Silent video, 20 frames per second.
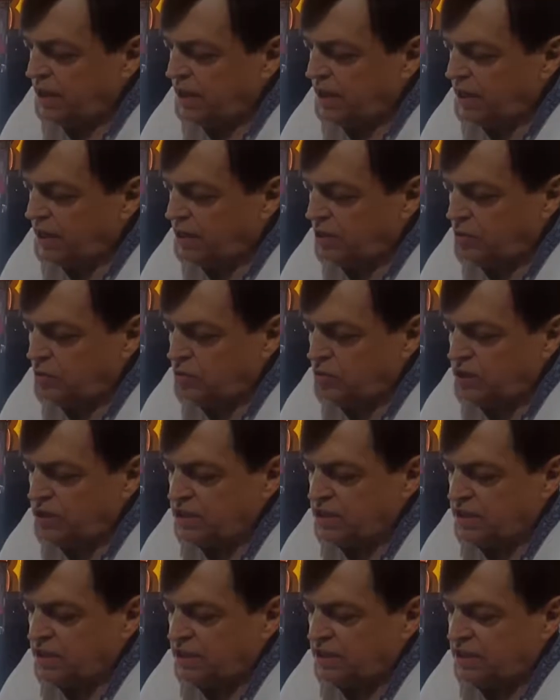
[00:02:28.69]

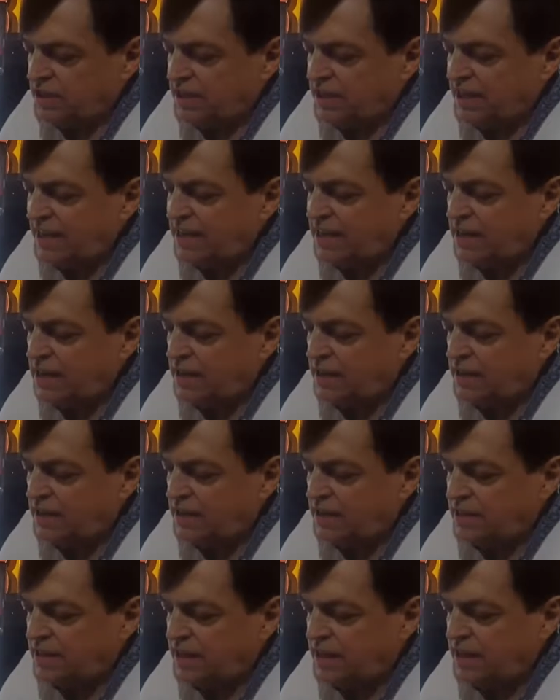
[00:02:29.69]
including
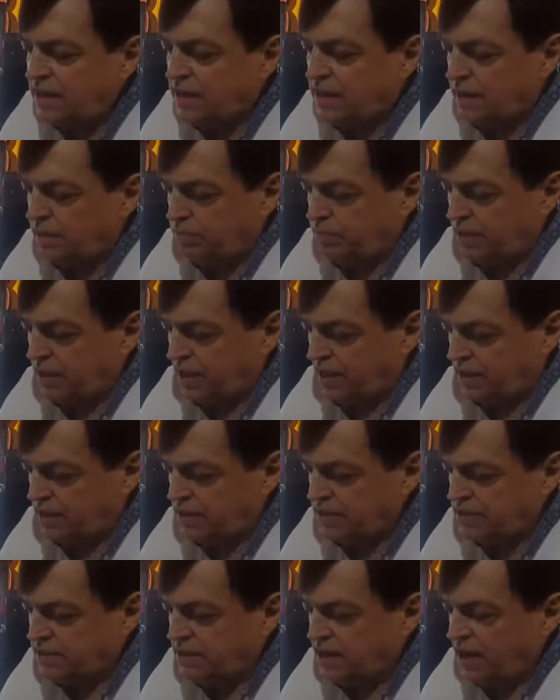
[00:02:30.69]
tiny
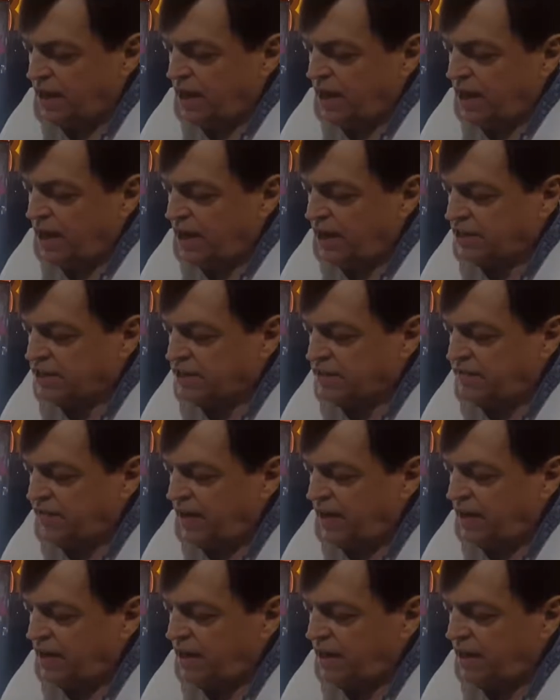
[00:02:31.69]
capillaries, as
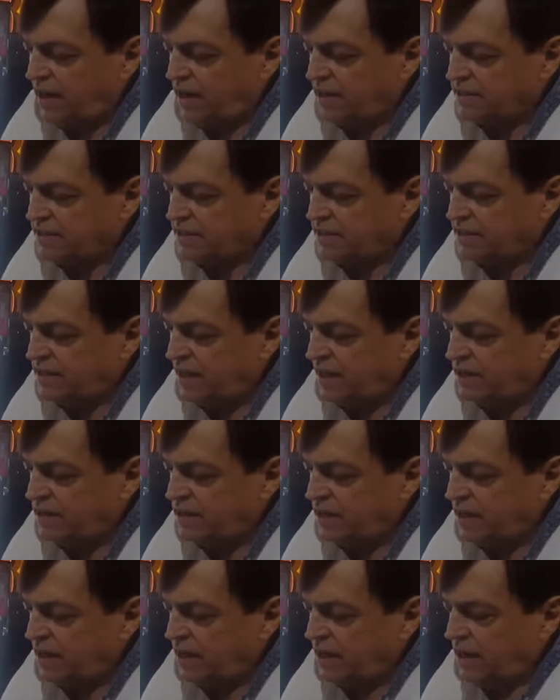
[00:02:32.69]
well as dead